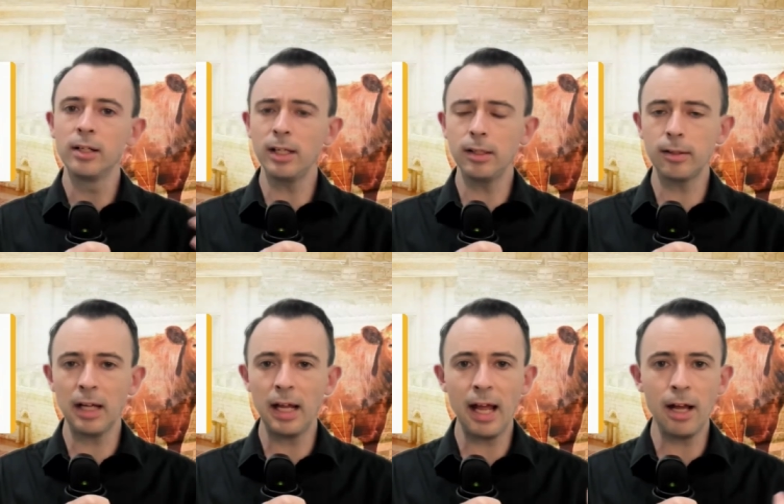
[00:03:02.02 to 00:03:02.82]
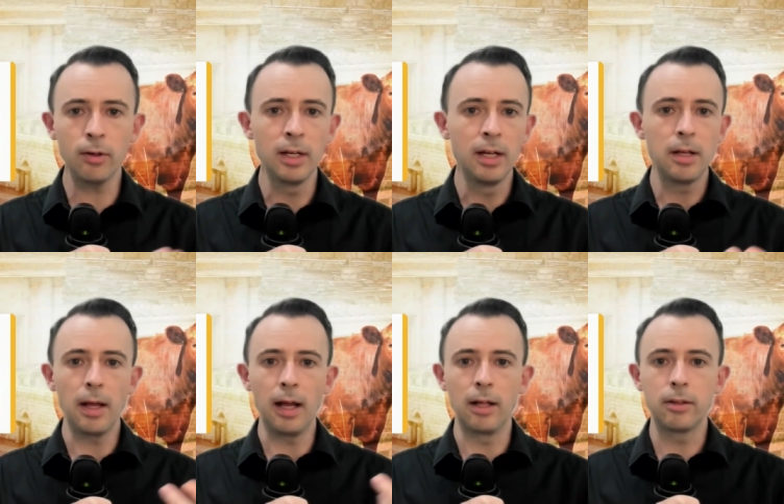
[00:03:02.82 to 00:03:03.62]
teaching how
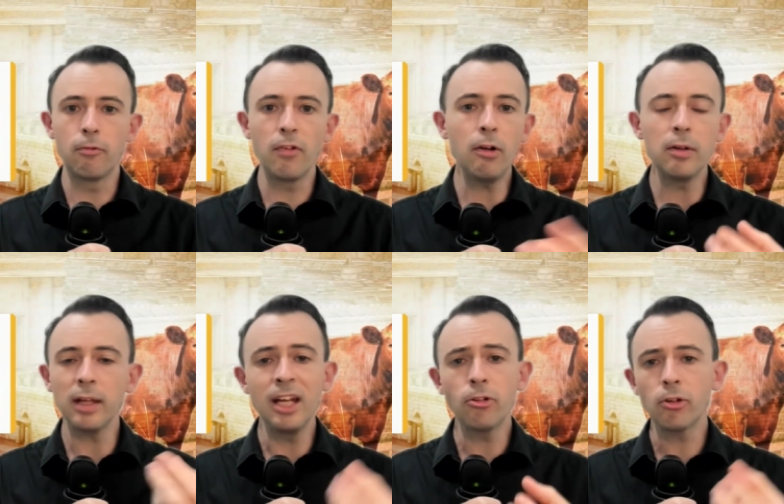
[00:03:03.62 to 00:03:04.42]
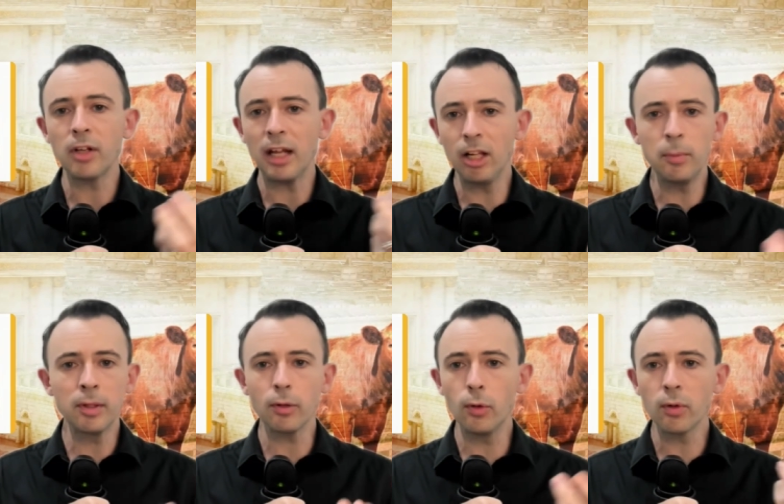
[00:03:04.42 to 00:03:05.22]
uh, the various intricate
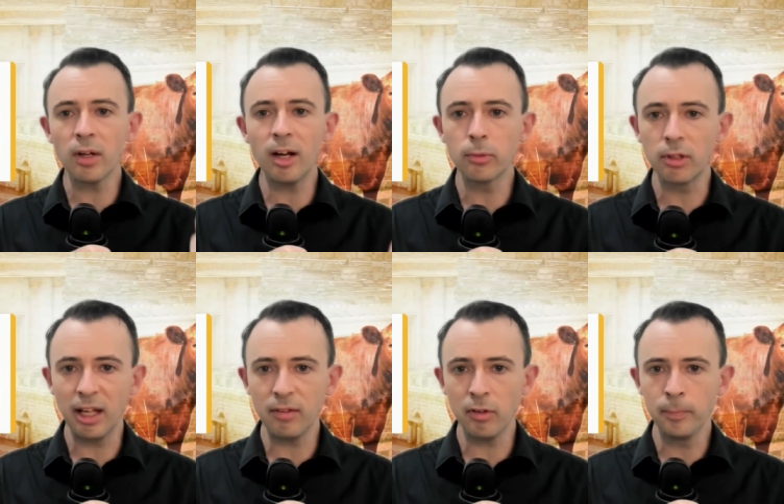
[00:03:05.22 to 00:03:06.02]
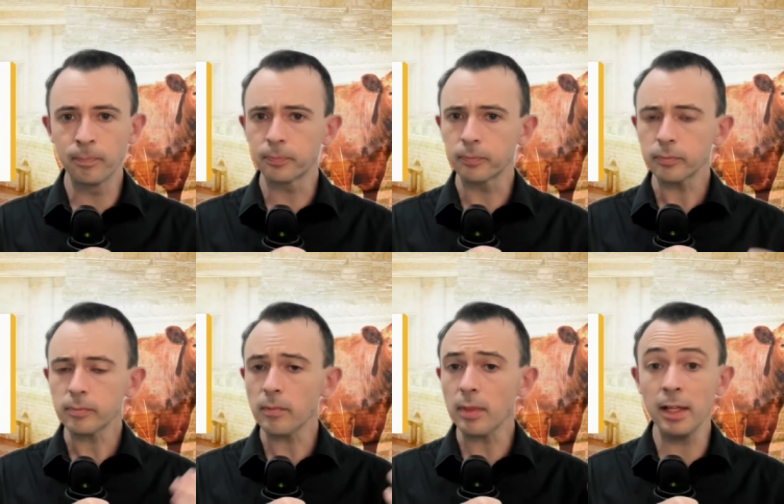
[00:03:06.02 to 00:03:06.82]
elements all come together
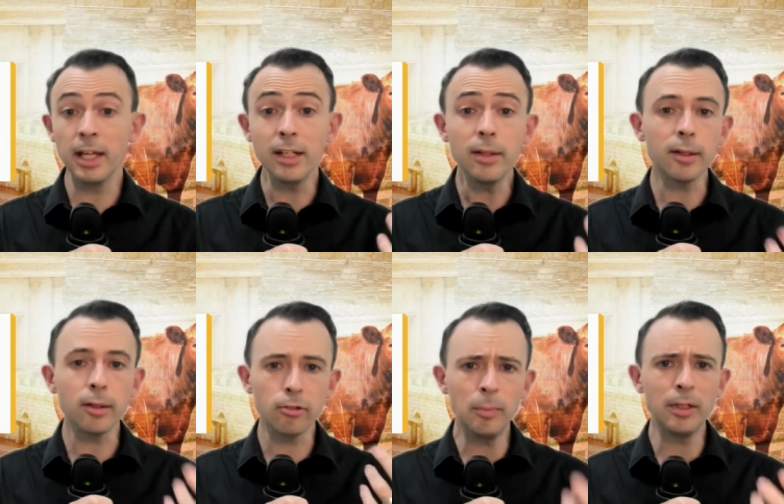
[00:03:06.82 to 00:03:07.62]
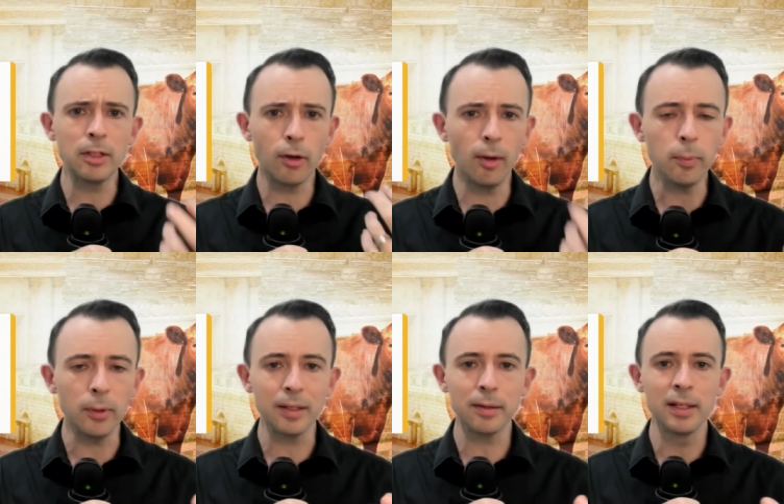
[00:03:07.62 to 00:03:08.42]
it is extremely
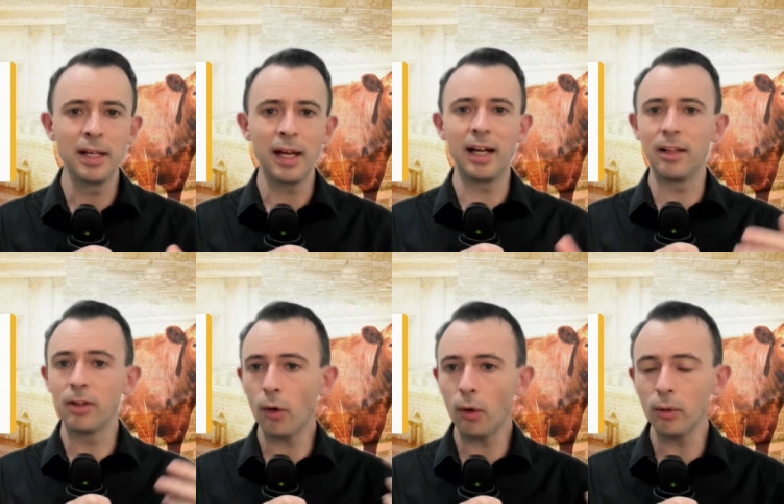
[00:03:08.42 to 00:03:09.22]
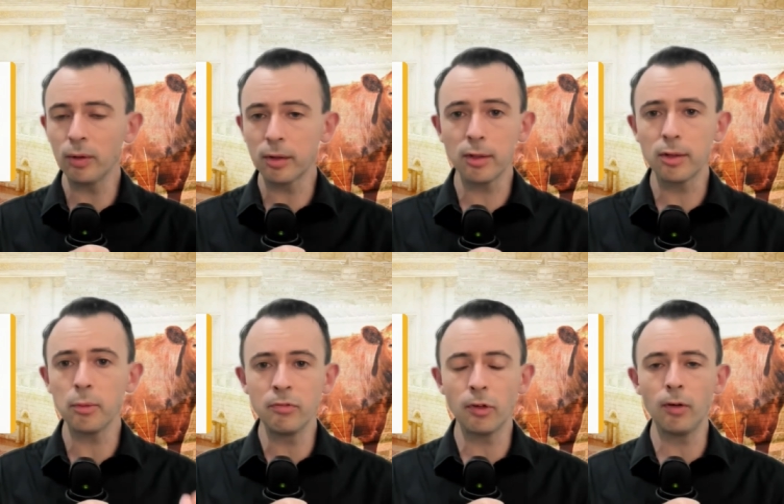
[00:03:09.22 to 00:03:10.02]
complex, uh, the whole
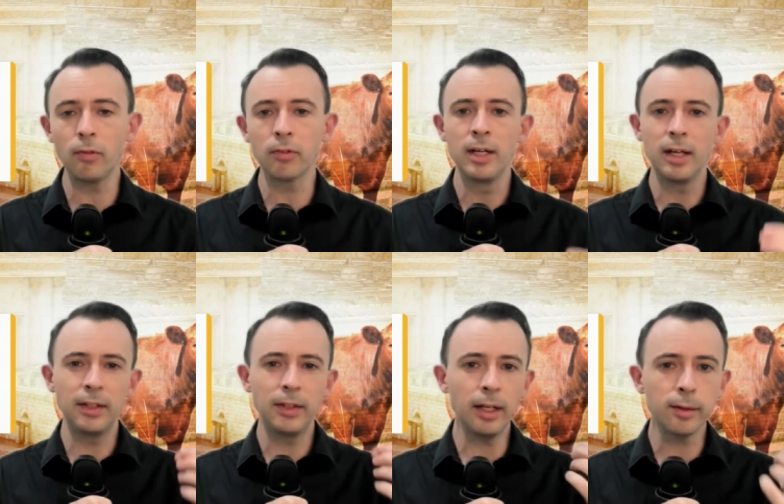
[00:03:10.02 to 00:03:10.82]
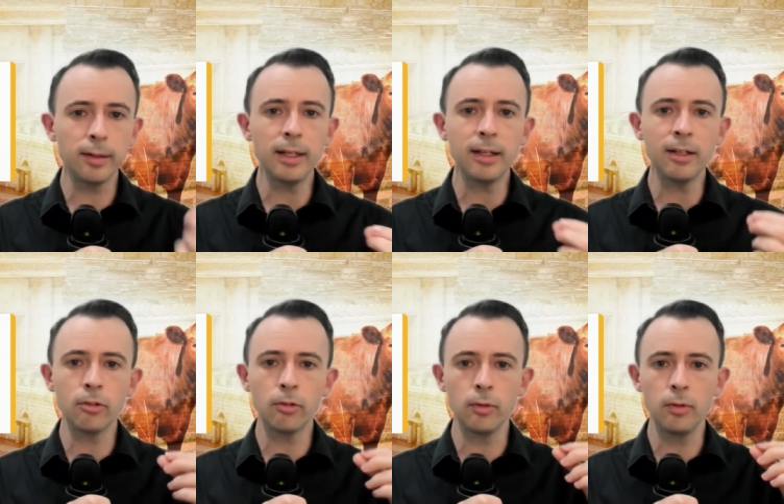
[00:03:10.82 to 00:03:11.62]
system involved, and they are seeking
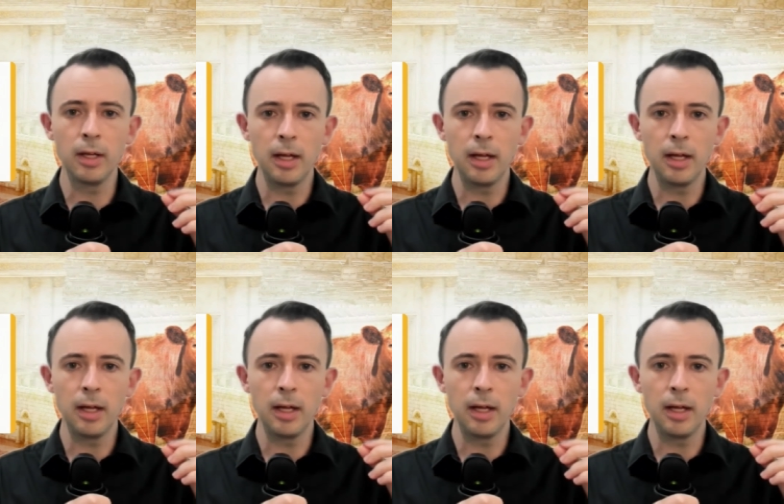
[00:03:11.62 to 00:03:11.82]
to